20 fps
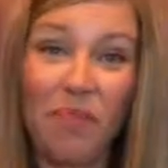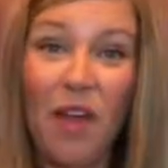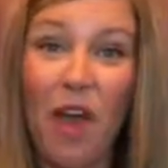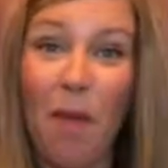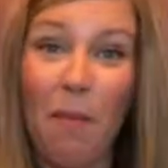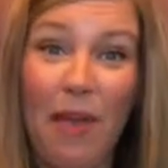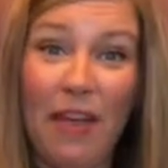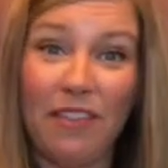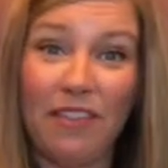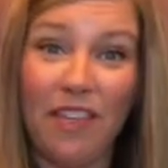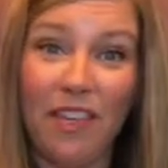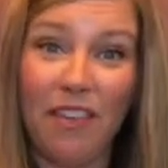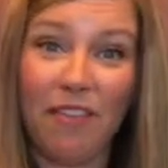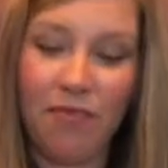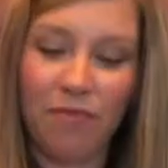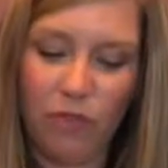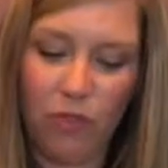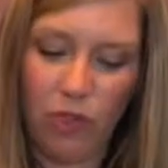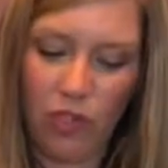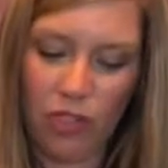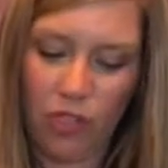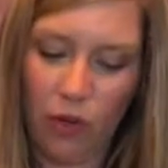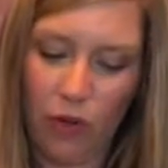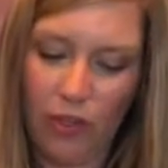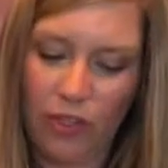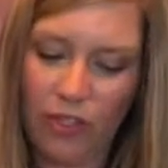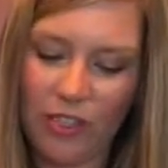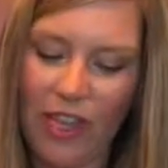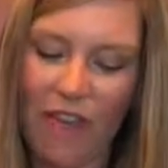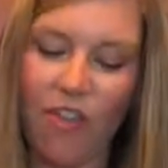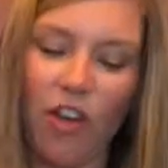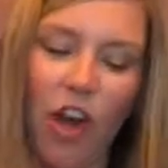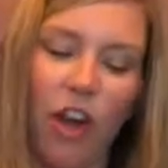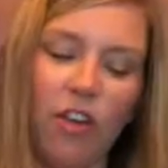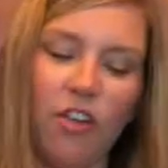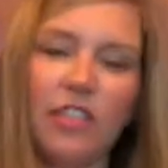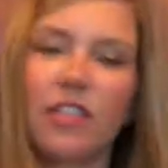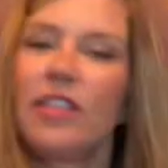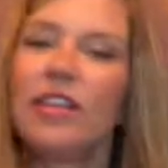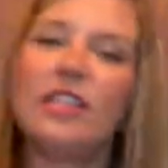amazing. You could totally use
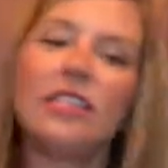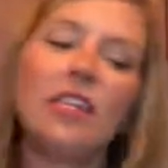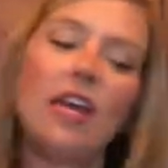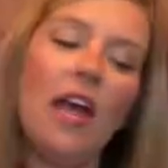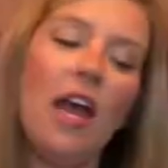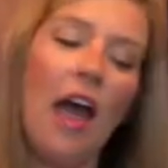avocados in this.